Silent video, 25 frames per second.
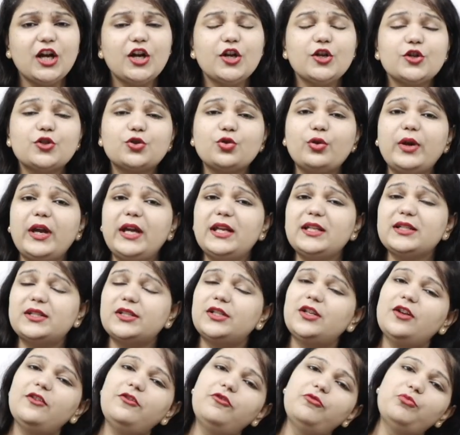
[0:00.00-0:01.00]
So
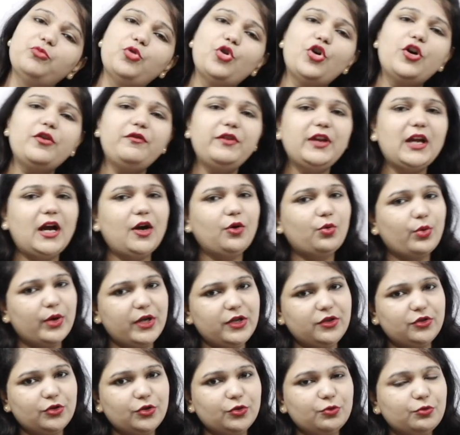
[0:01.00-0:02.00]
instead of more, we are
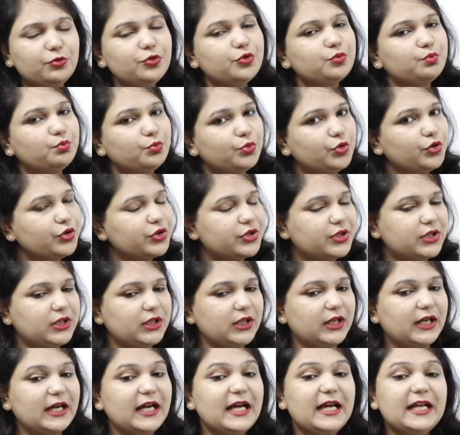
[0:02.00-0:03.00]
going to use most
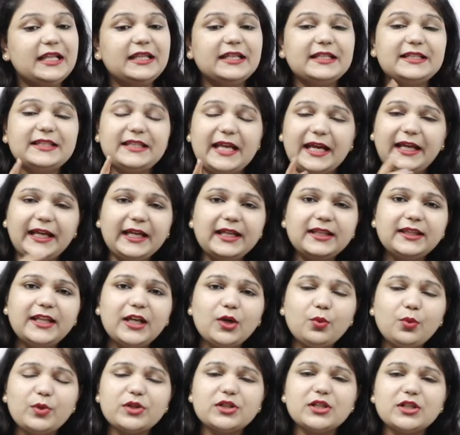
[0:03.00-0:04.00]
here. The second
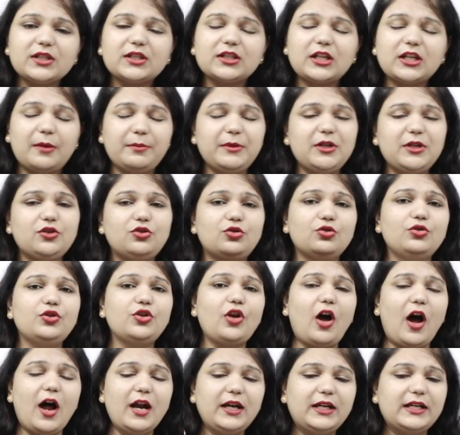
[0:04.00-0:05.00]
thing which is coming to
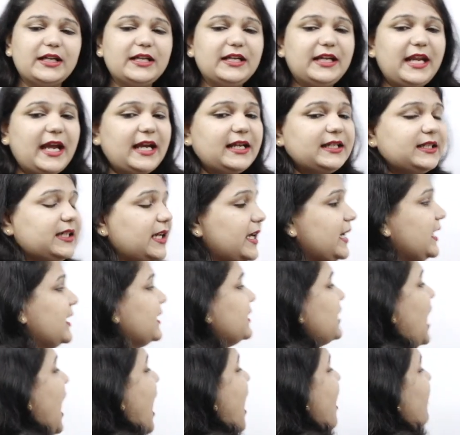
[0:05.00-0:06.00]
your context
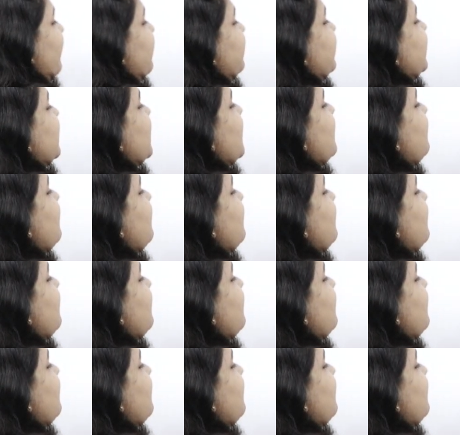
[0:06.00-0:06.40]
is after